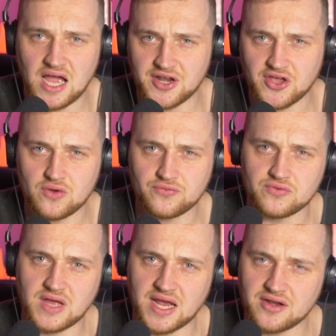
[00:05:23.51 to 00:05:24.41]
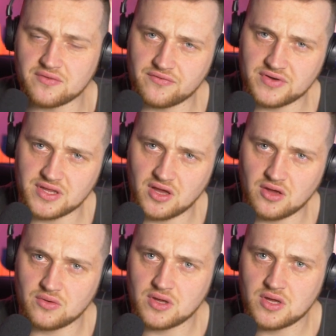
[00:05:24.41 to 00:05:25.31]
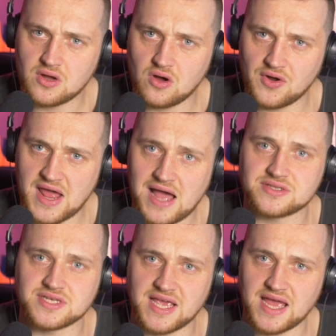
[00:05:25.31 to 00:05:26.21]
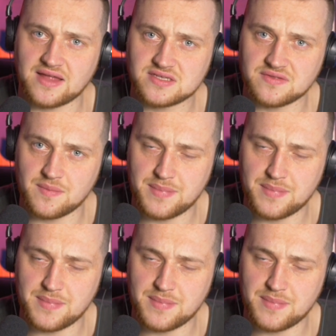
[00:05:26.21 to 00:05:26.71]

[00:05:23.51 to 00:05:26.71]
I'm going to go through that in another video on how to get